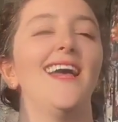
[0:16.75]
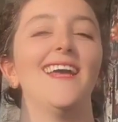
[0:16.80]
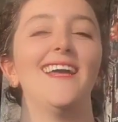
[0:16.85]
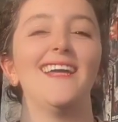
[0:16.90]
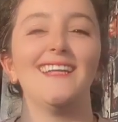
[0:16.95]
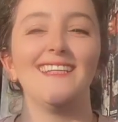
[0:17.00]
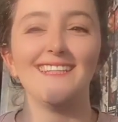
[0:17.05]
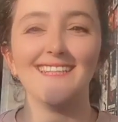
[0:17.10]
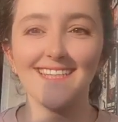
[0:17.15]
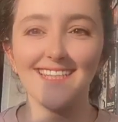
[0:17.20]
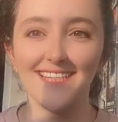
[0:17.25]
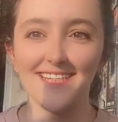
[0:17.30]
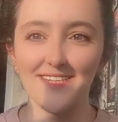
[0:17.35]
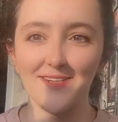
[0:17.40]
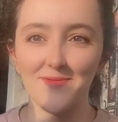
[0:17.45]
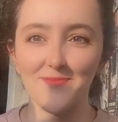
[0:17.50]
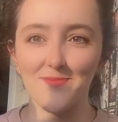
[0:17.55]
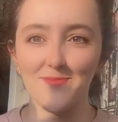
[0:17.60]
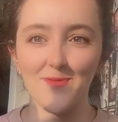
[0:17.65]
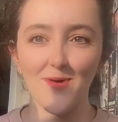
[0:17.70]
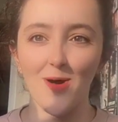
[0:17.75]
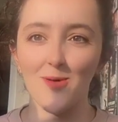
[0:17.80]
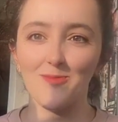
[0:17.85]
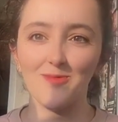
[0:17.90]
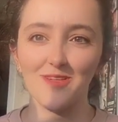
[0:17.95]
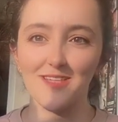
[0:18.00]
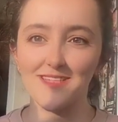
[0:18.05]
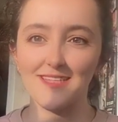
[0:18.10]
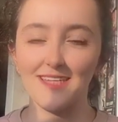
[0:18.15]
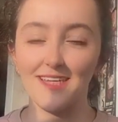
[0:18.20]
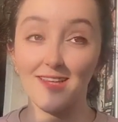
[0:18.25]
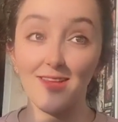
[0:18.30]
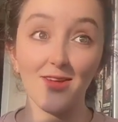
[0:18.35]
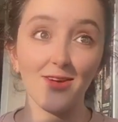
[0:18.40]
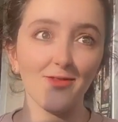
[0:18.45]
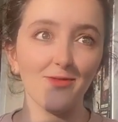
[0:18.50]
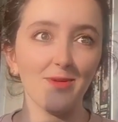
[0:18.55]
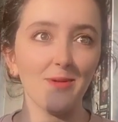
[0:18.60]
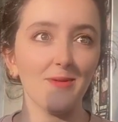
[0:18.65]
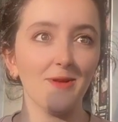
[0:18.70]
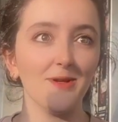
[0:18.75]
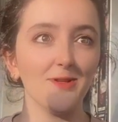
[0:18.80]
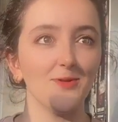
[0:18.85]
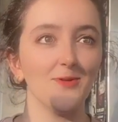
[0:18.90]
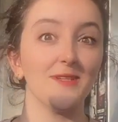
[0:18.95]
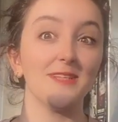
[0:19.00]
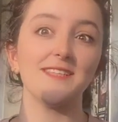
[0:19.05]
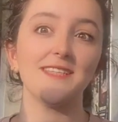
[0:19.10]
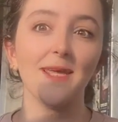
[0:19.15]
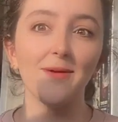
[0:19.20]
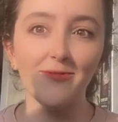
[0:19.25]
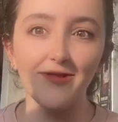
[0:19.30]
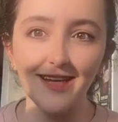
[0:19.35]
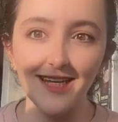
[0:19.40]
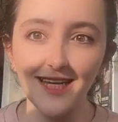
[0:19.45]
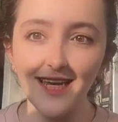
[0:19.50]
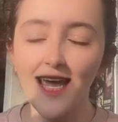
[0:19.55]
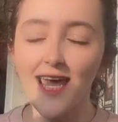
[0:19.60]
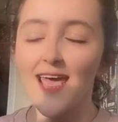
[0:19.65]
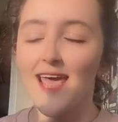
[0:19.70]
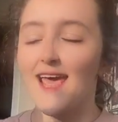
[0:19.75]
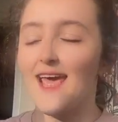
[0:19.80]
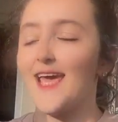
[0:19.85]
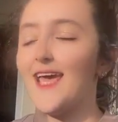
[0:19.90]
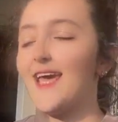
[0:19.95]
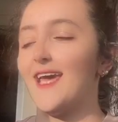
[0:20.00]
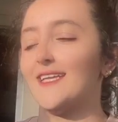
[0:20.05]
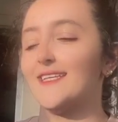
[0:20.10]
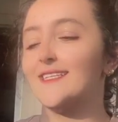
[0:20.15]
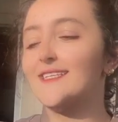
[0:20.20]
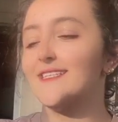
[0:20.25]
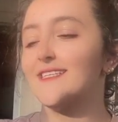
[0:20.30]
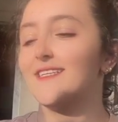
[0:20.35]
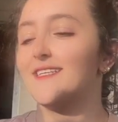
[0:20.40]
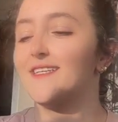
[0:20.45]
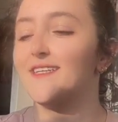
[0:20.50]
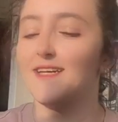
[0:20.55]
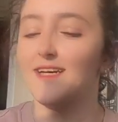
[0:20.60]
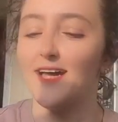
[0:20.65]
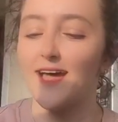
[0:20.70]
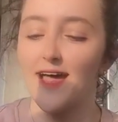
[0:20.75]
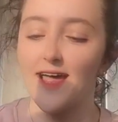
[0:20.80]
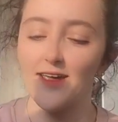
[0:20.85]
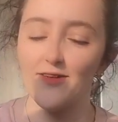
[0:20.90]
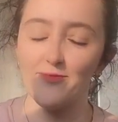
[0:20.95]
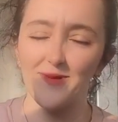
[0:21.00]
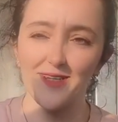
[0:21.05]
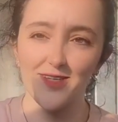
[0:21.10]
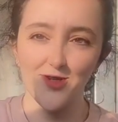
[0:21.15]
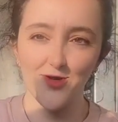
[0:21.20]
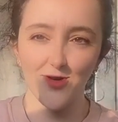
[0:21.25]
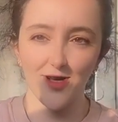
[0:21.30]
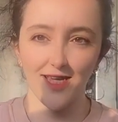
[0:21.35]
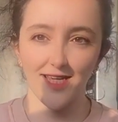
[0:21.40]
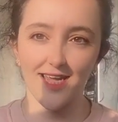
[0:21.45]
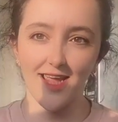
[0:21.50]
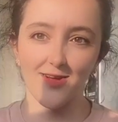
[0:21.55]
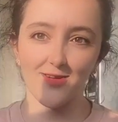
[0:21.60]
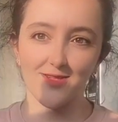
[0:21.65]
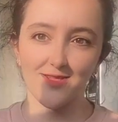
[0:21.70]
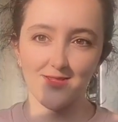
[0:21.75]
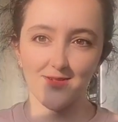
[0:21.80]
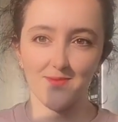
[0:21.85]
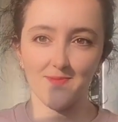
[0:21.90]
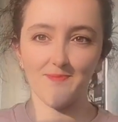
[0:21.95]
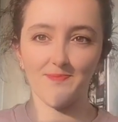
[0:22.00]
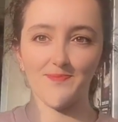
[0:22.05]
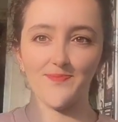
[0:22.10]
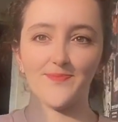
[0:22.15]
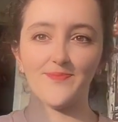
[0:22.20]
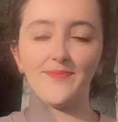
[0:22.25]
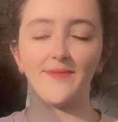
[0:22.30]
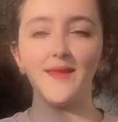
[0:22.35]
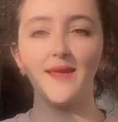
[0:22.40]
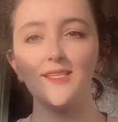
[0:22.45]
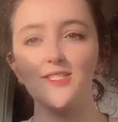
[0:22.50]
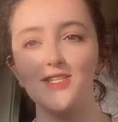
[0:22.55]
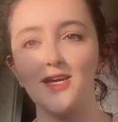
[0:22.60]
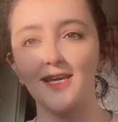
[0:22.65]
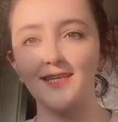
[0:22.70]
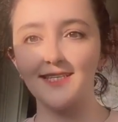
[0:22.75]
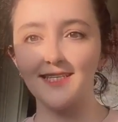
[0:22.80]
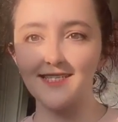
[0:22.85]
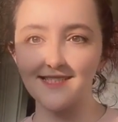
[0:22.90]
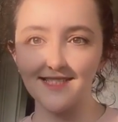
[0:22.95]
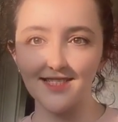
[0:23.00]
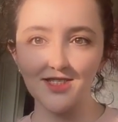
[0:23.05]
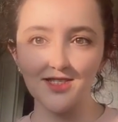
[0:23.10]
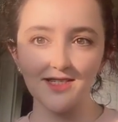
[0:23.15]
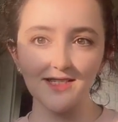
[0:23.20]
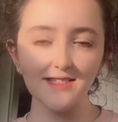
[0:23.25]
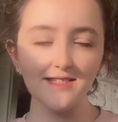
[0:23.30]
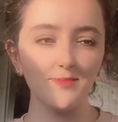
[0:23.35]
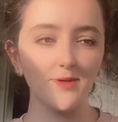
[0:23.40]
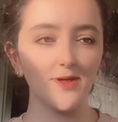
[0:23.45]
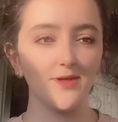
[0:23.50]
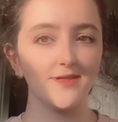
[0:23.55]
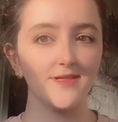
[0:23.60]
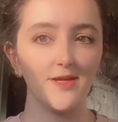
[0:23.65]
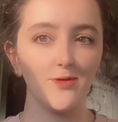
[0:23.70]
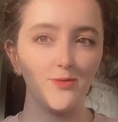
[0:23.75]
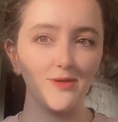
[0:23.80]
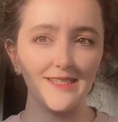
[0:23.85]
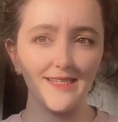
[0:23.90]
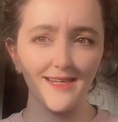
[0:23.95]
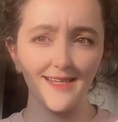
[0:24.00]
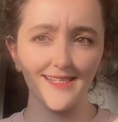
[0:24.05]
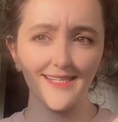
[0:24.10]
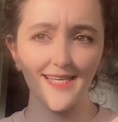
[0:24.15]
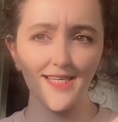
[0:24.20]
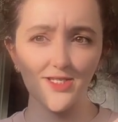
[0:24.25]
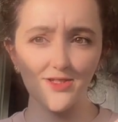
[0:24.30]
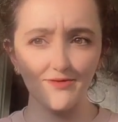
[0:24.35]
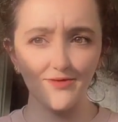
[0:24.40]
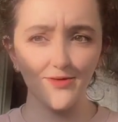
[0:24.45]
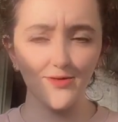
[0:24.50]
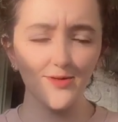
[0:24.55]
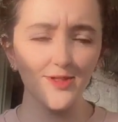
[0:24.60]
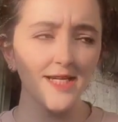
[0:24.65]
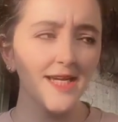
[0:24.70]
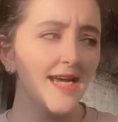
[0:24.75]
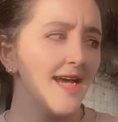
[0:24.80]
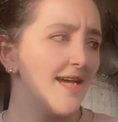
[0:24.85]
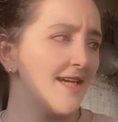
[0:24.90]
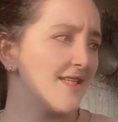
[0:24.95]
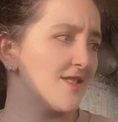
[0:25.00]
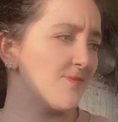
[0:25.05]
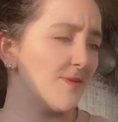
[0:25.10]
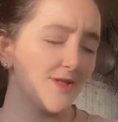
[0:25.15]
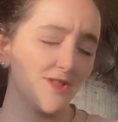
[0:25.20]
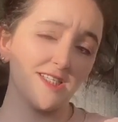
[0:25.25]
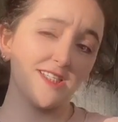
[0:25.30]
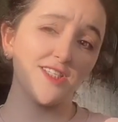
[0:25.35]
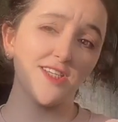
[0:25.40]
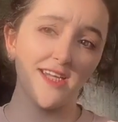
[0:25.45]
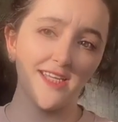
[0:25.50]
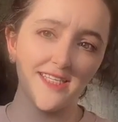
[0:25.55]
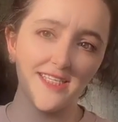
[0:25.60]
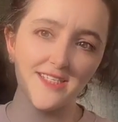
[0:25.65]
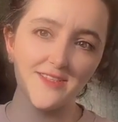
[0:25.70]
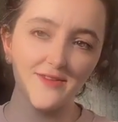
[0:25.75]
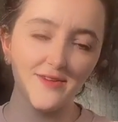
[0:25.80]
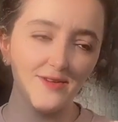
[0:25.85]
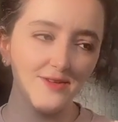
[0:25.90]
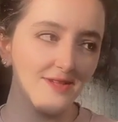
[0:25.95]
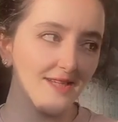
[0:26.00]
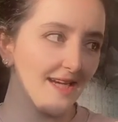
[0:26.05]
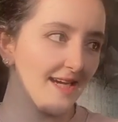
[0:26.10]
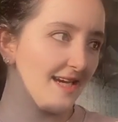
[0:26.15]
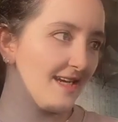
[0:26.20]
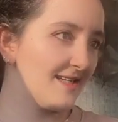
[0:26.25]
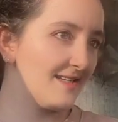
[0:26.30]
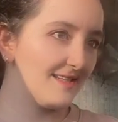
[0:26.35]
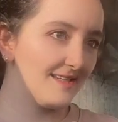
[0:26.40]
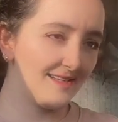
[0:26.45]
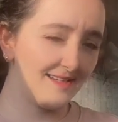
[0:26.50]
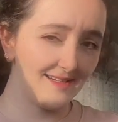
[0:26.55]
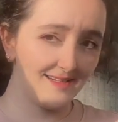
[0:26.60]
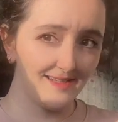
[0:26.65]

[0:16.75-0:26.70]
and obviously a lot of people are doing the same thing, and I've been trying out some Chinese dishes because I really like Asian food, especially Chinese food, and